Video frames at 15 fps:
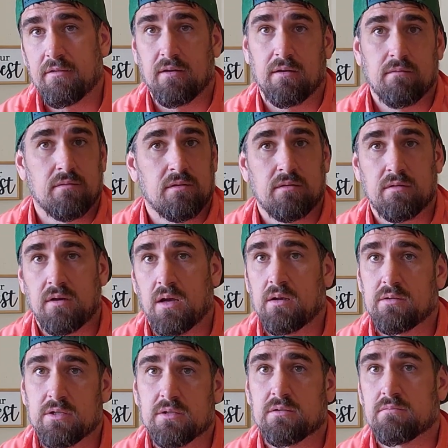and it's kind of
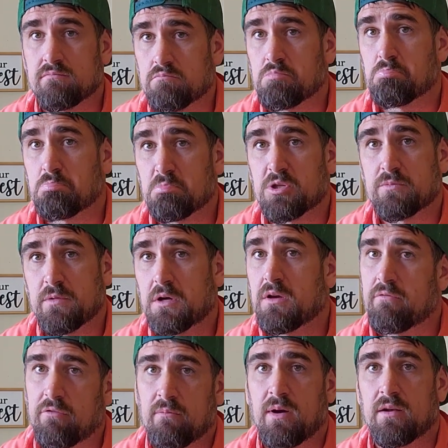just been
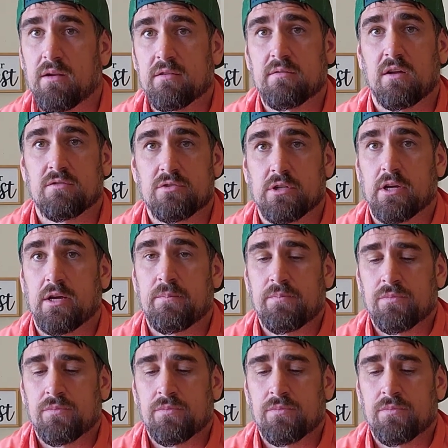good for my disc golf journey.